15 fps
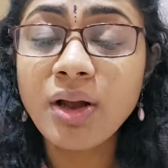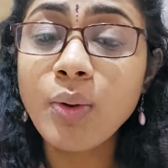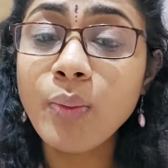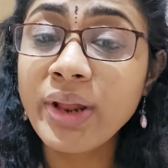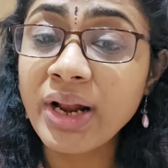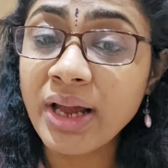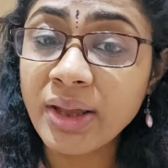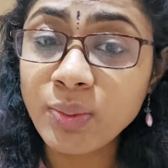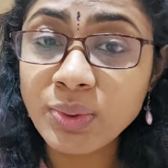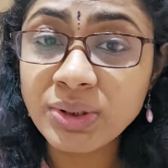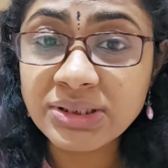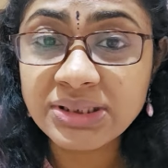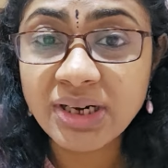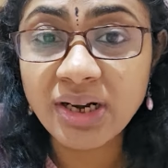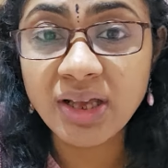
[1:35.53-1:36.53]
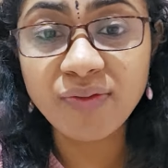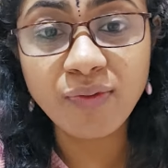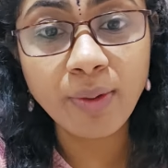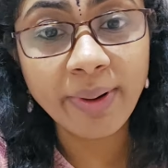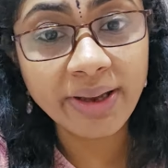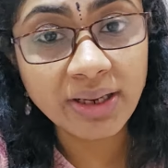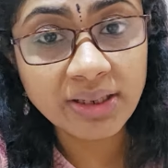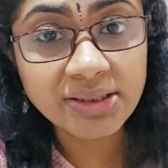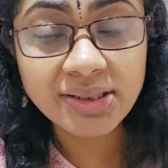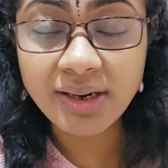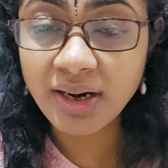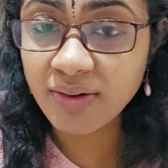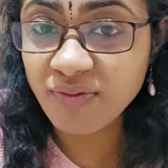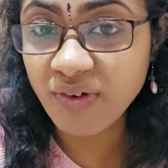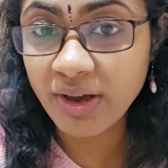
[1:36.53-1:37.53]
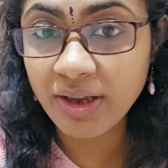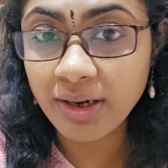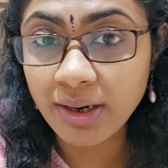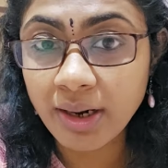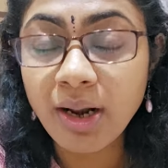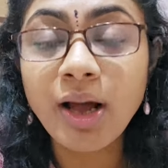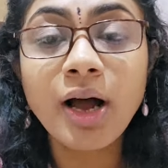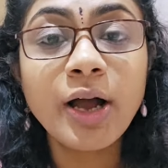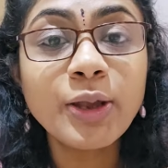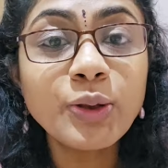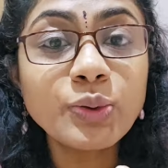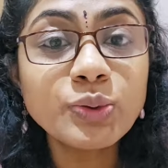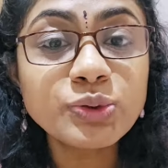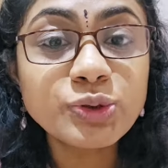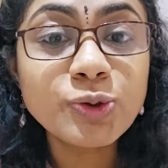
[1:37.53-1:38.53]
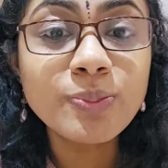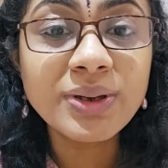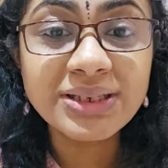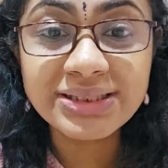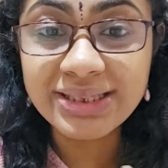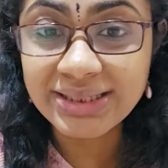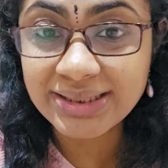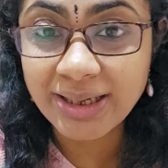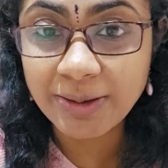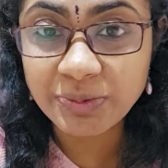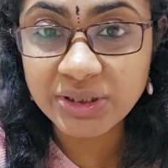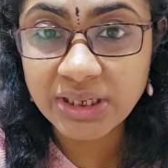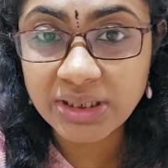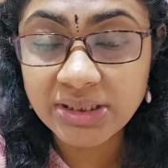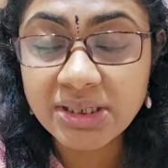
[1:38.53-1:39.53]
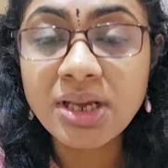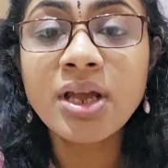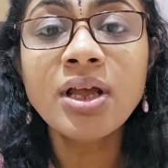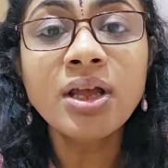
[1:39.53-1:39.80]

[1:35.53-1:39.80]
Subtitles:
When I was studying for my inter and final, I used to mix the subject.